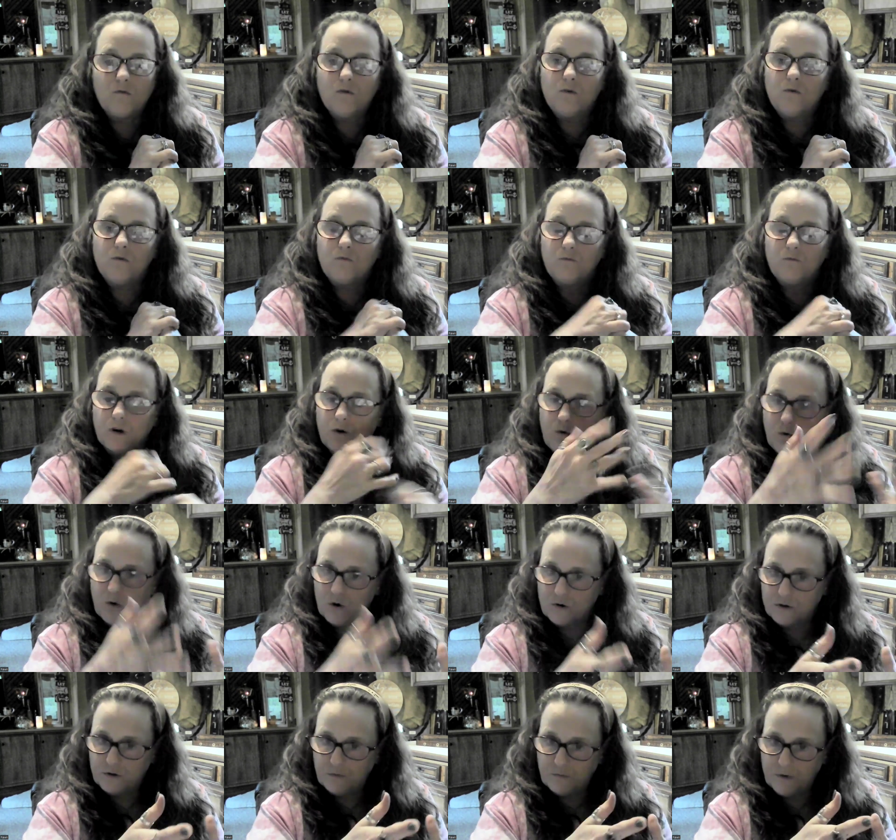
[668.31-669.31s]
I will
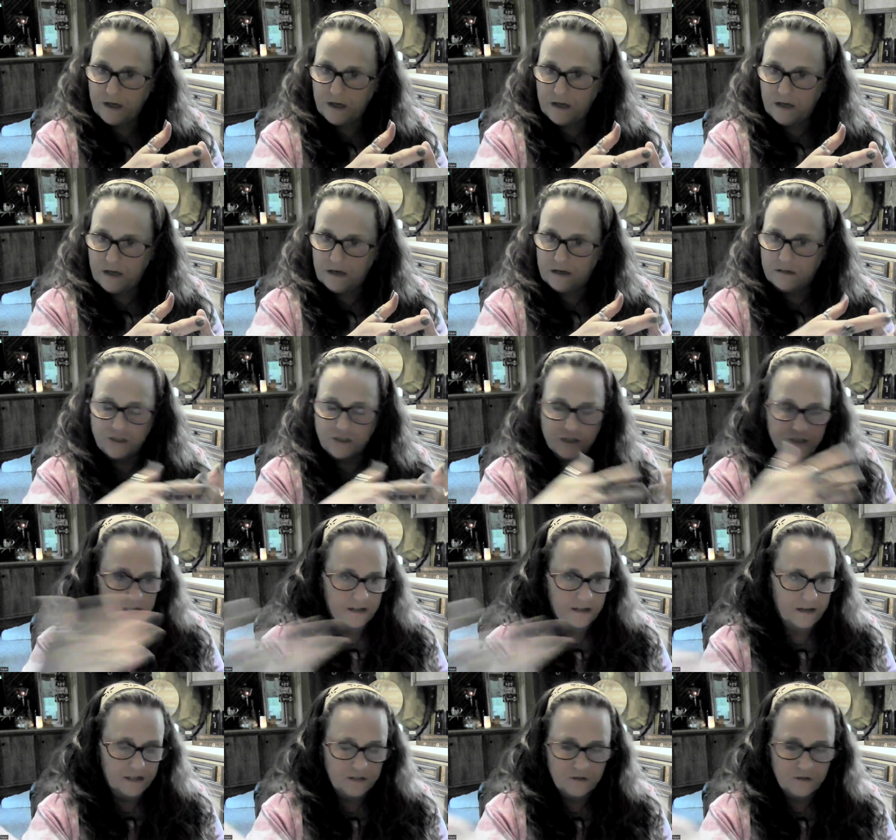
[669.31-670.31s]
record the reading
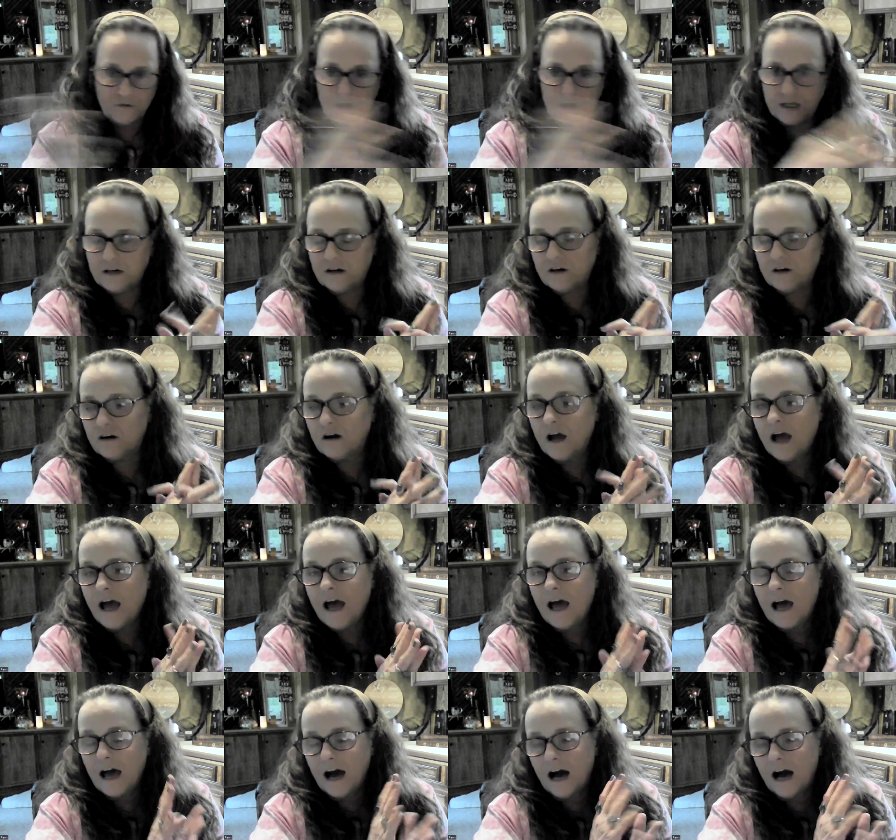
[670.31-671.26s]
just like I do here.